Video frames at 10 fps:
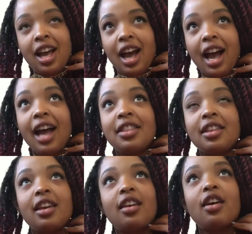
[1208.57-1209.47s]
I
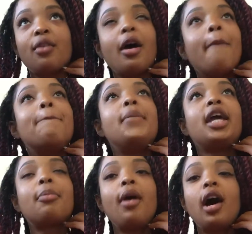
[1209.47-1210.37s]
think a
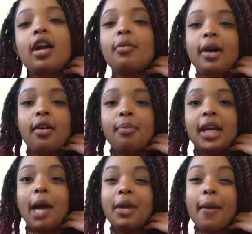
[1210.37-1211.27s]
big part about
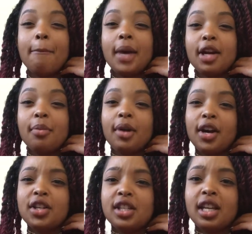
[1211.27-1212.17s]
becoming a better
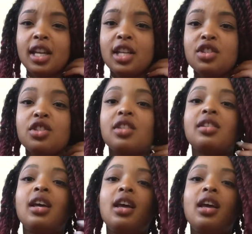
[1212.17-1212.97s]
person is just